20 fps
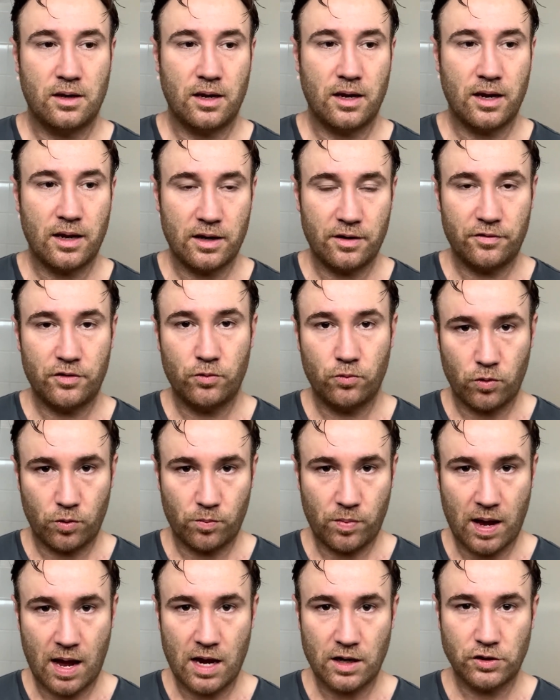And if you want
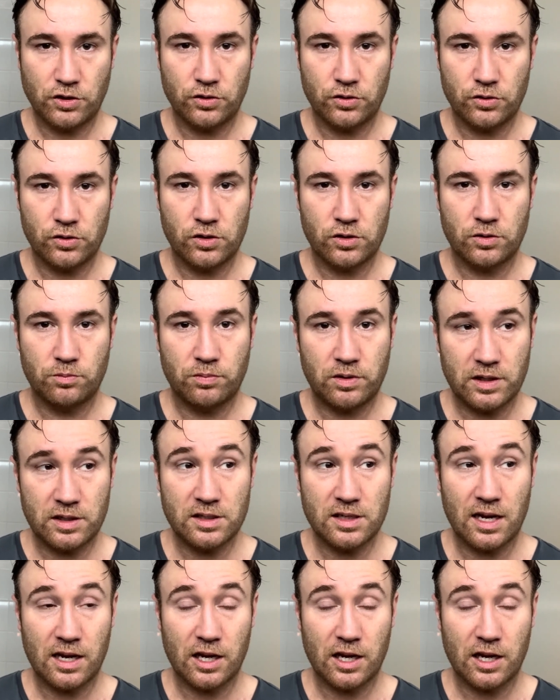partials, please say,